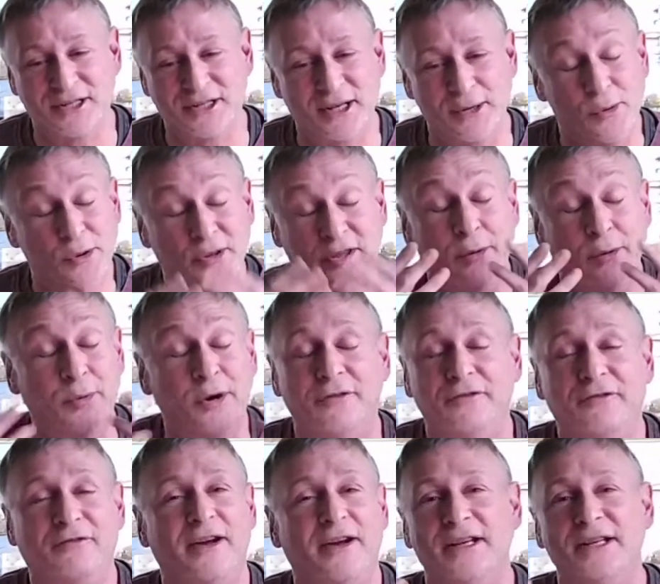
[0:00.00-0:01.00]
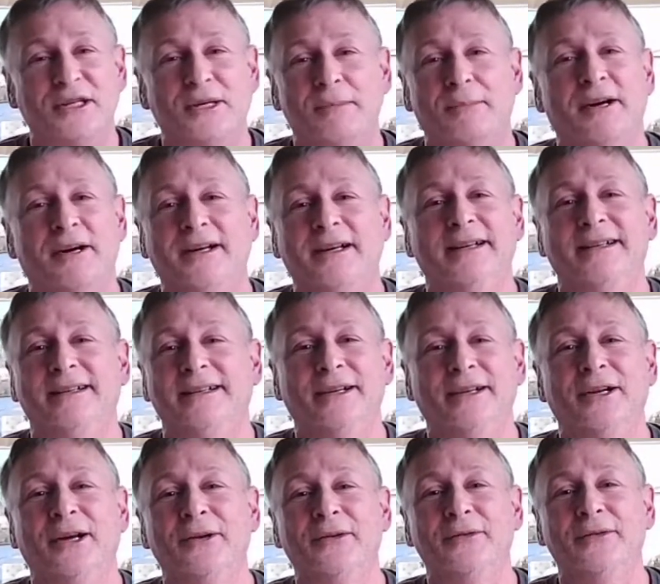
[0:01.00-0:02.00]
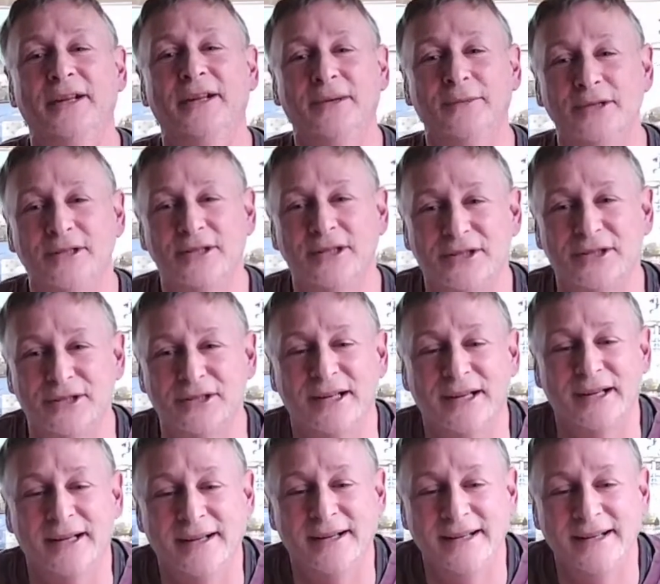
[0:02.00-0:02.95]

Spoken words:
because they weren't phased by it. They were just.